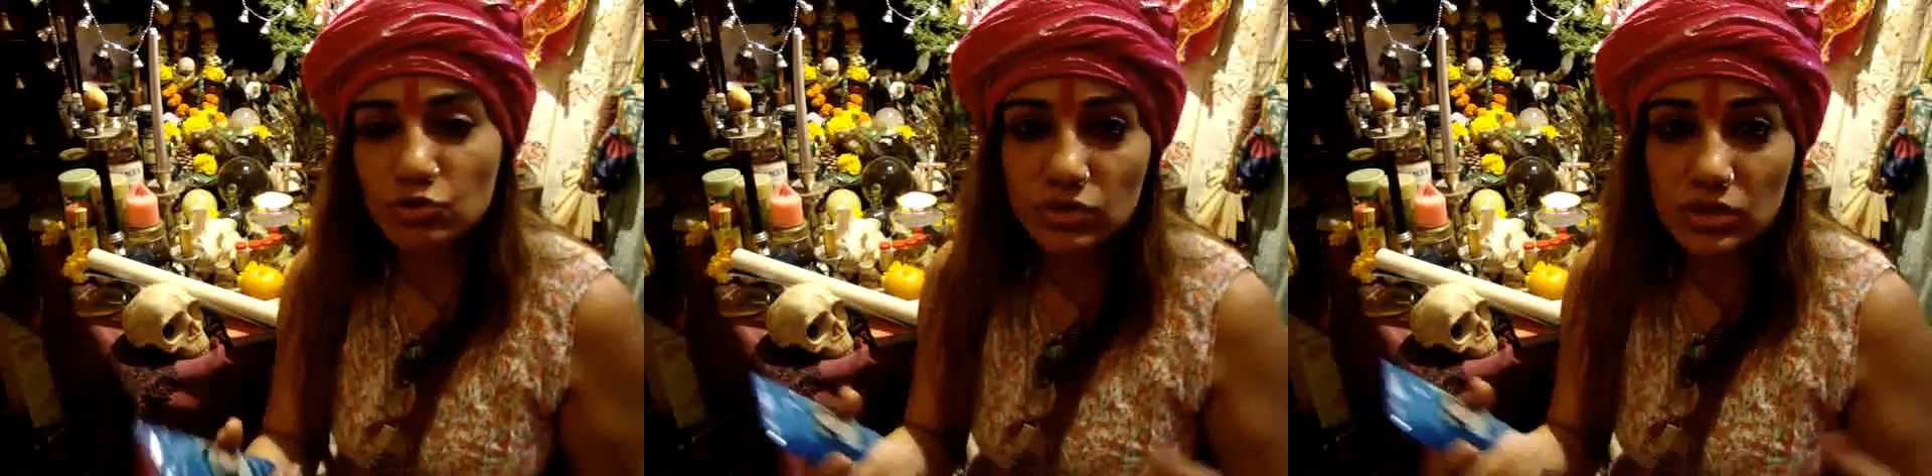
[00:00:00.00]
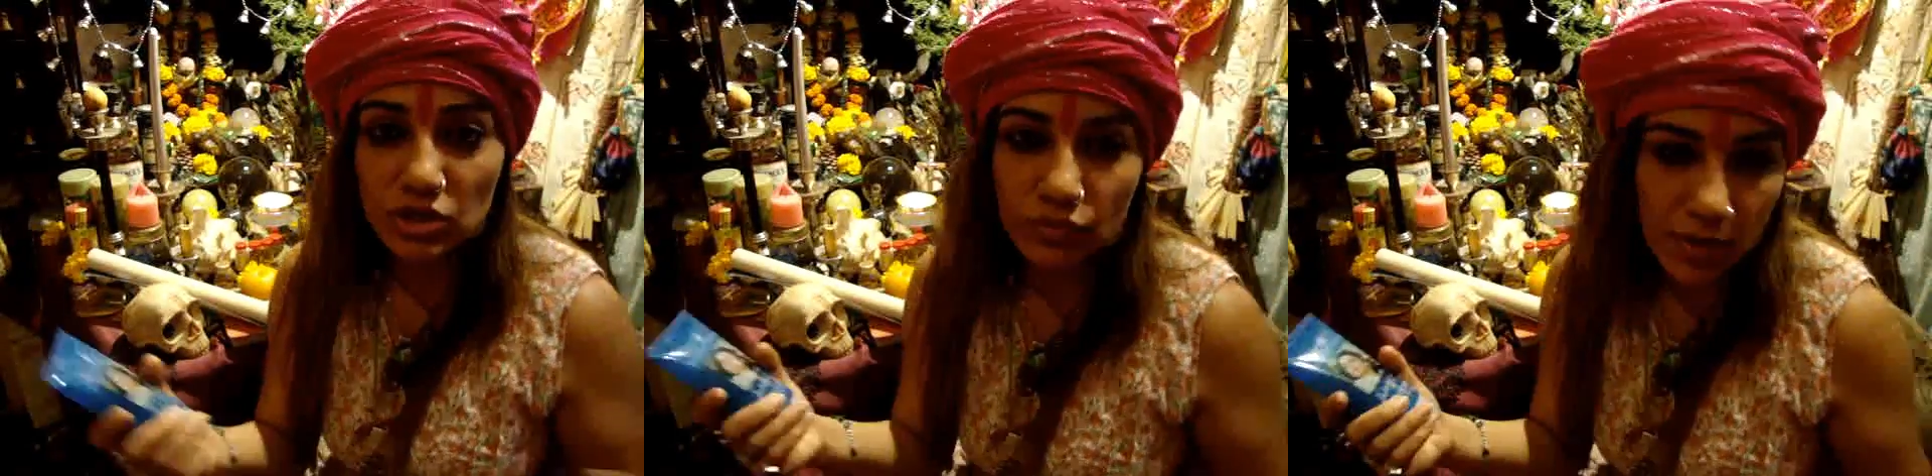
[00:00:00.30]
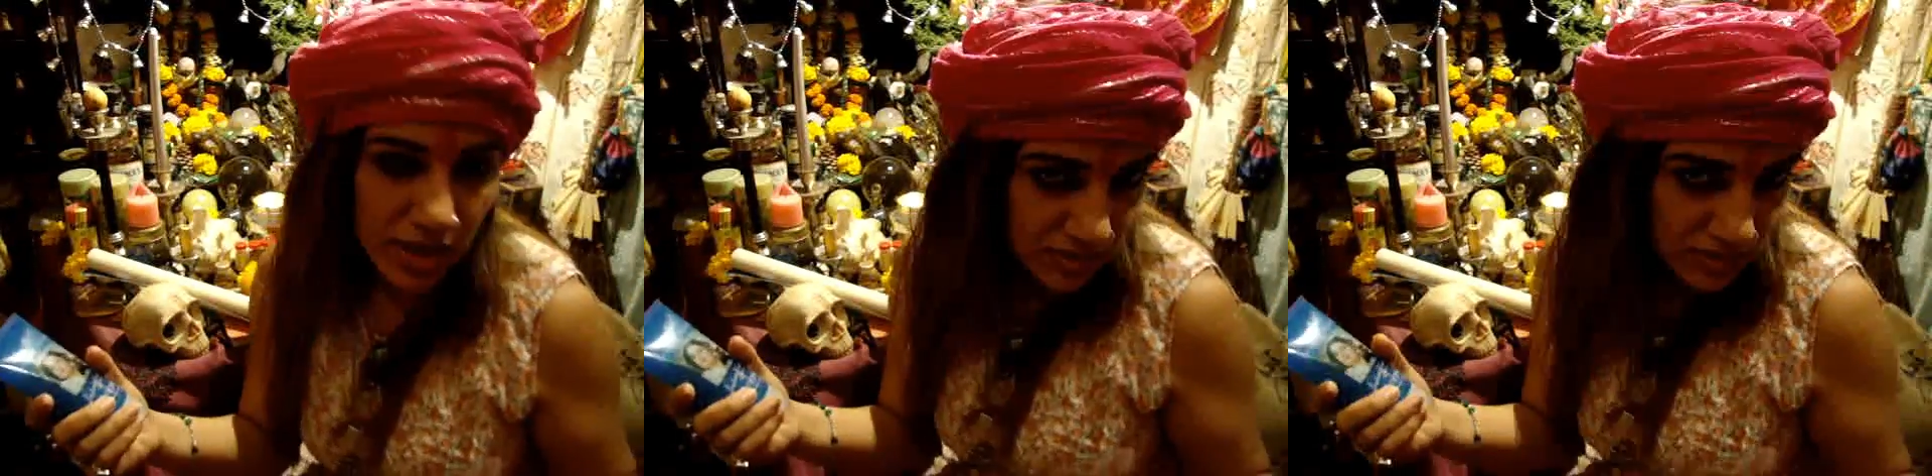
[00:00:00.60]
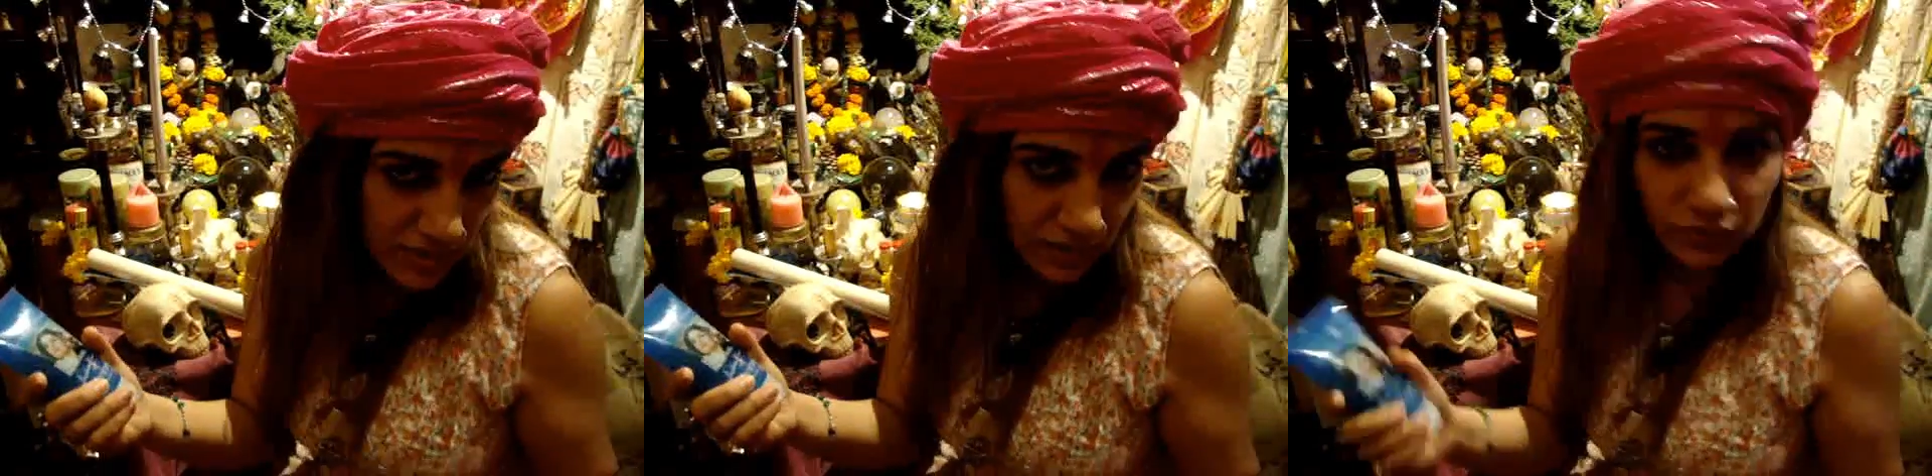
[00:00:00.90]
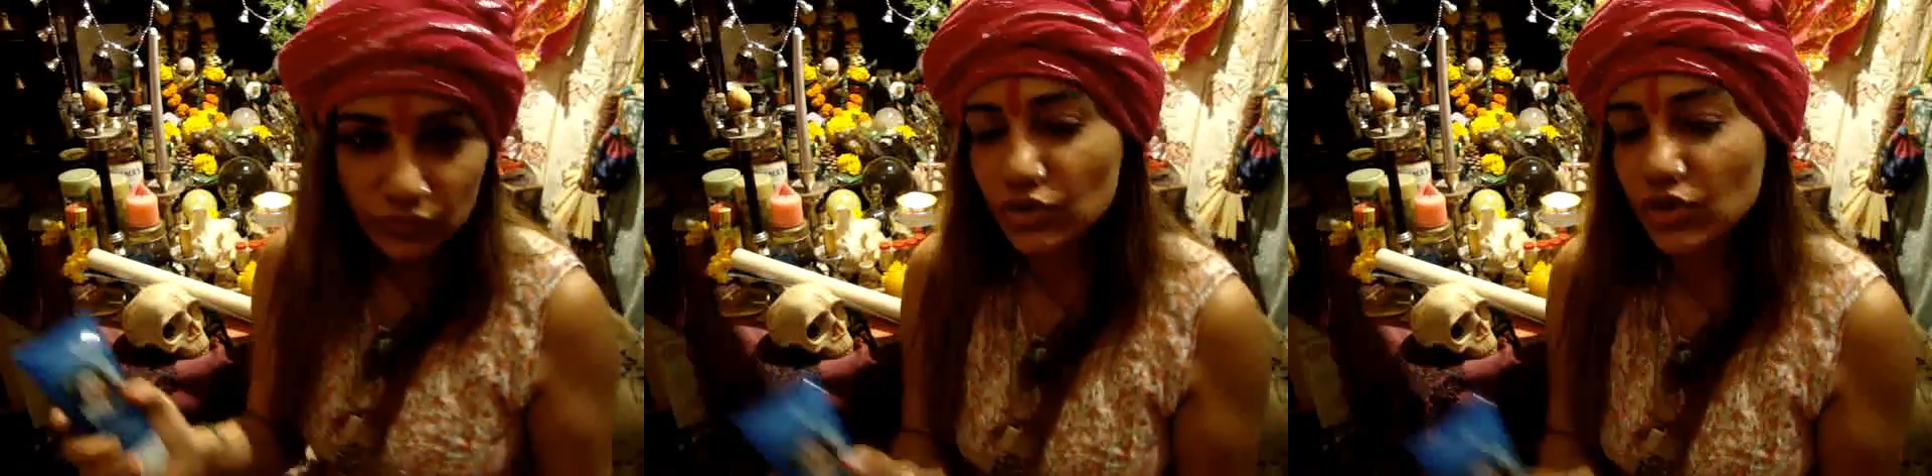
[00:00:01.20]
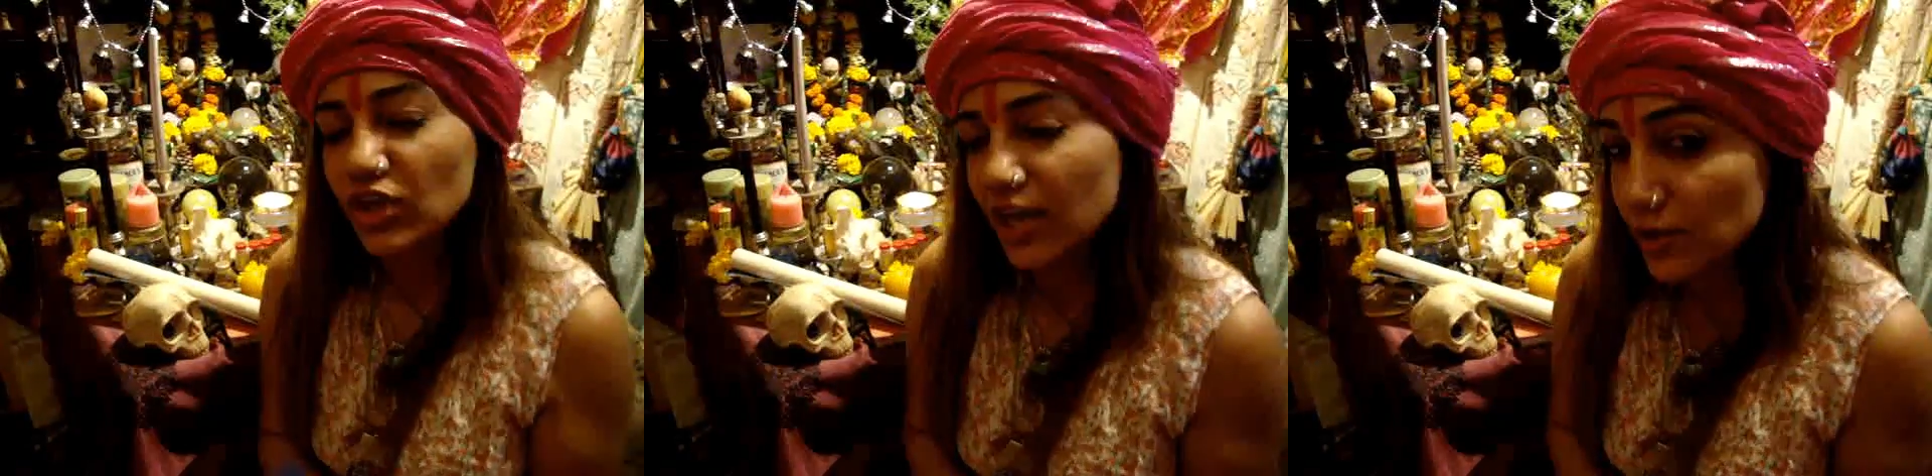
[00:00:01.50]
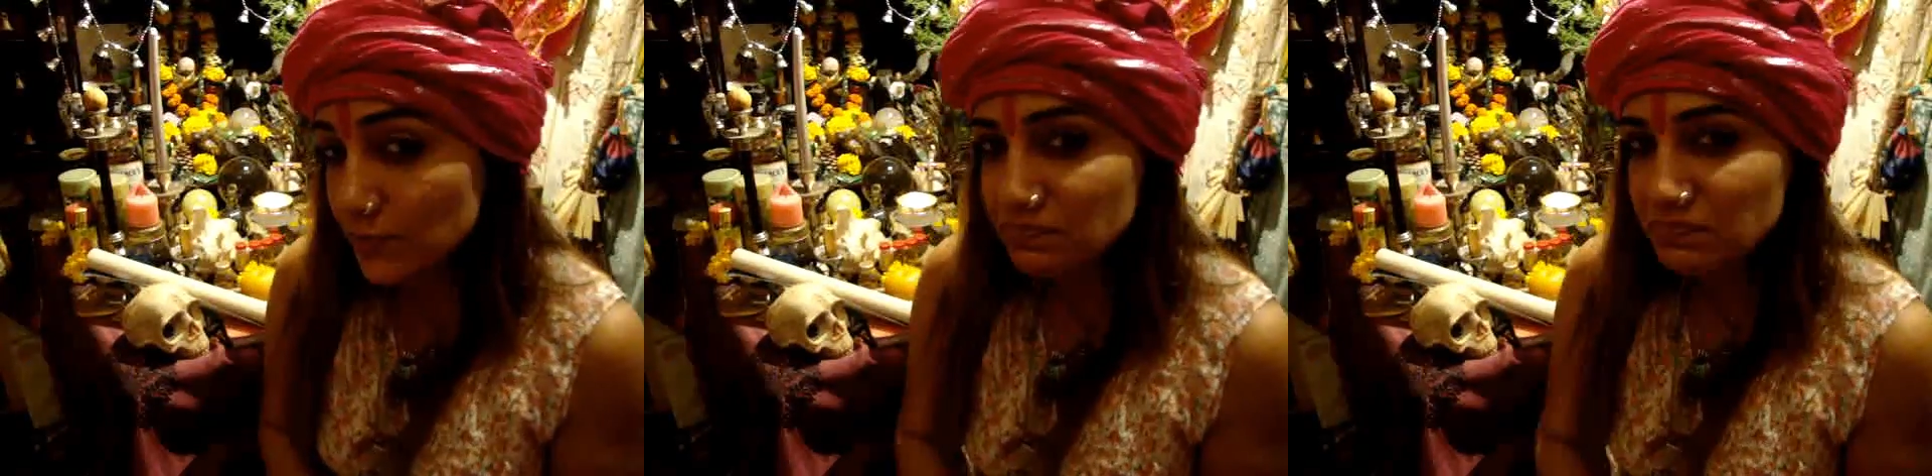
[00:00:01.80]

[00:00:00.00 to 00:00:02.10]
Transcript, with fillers: using it for myself okay